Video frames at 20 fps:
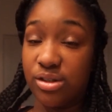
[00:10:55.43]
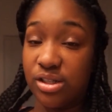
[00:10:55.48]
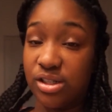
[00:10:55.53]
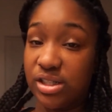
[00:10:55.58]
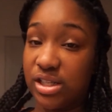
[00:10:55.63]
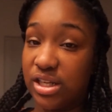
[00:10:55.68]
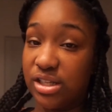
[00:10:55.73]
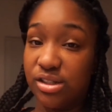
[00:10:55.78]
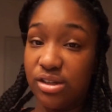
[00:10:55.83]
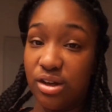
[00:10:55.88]
because
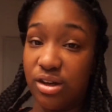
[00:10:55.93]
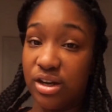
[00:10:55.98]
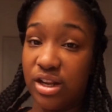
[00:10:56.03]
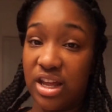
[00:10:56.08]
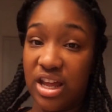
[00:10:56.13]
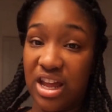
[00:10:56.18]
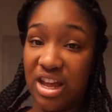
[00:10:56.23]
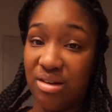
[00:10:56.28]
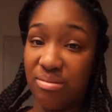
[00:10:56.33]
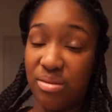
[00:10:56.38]
that's all
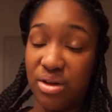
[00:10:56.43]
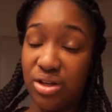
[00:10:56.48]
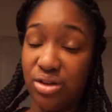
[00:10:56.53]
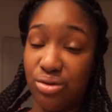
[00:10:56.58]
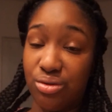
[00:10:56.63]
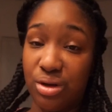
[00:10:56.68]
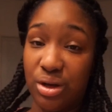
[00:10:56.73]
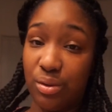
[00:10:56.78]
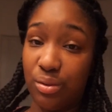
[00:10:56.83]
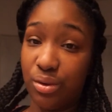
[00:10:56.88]
they have me
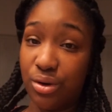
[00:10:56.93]
do at